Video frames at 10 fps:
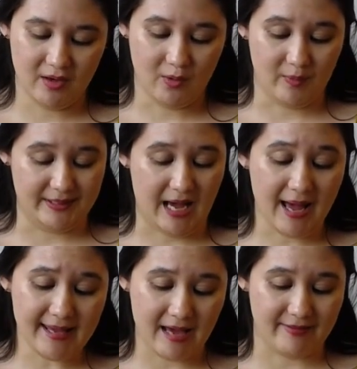When I
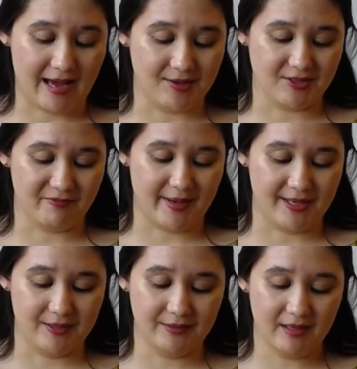have a house of my
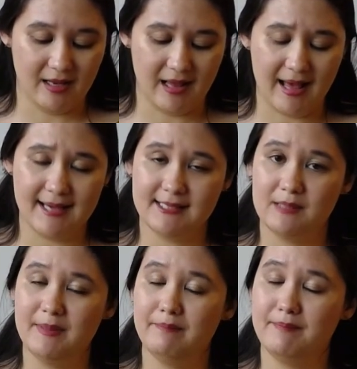own, I shall
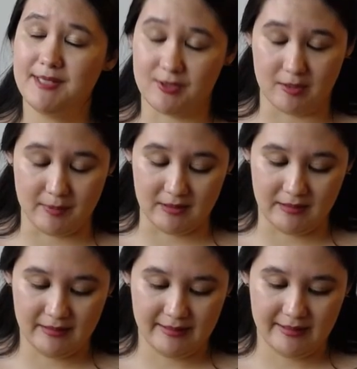be
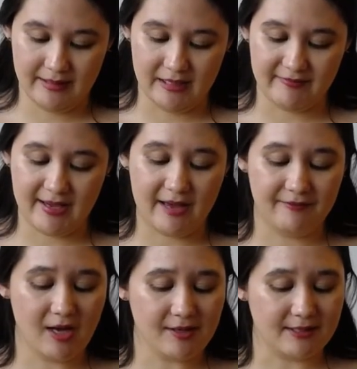miserable if I have
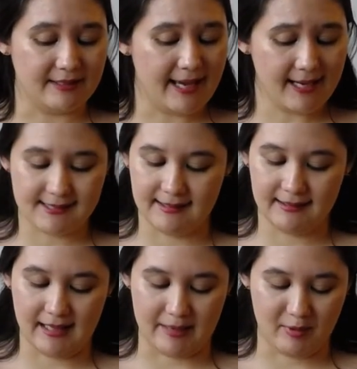not an excellent
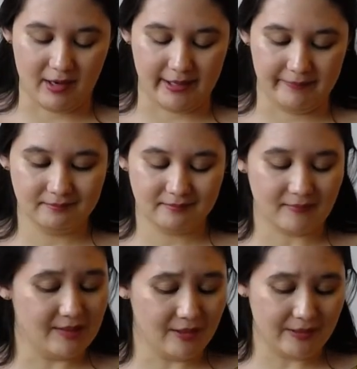library."
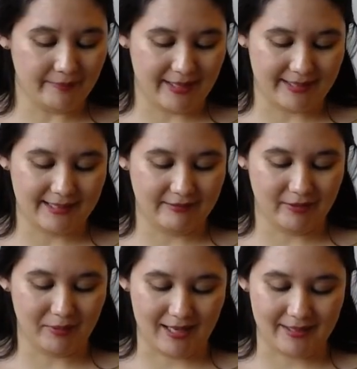No one made any
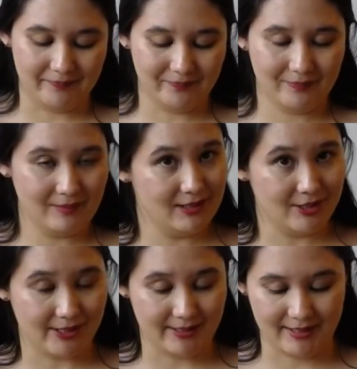reply.
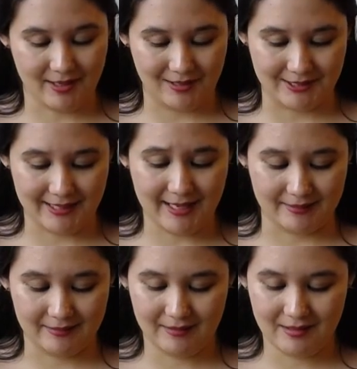She then yawned
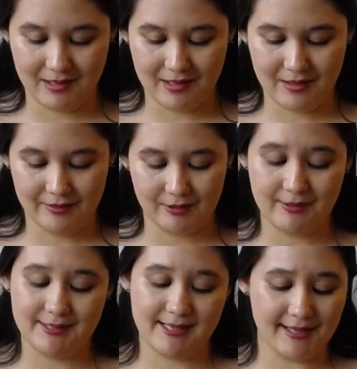again, threw
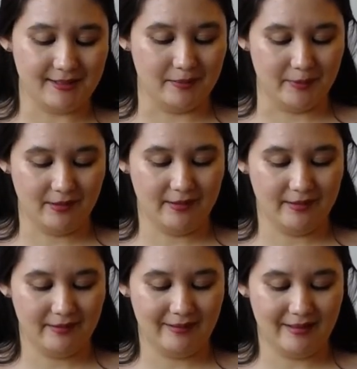aside her book,
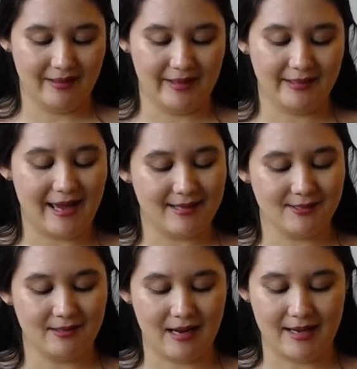and cast
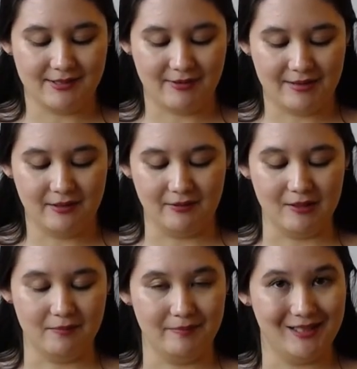her eyes round the
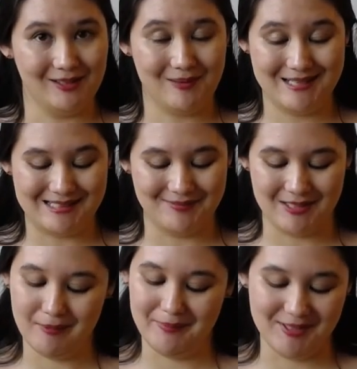room in quest of
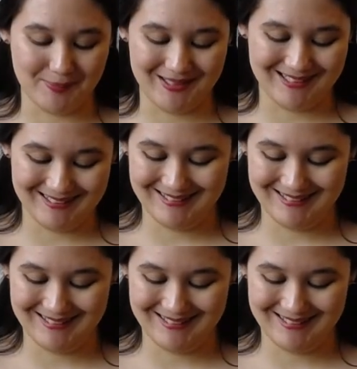some amusement.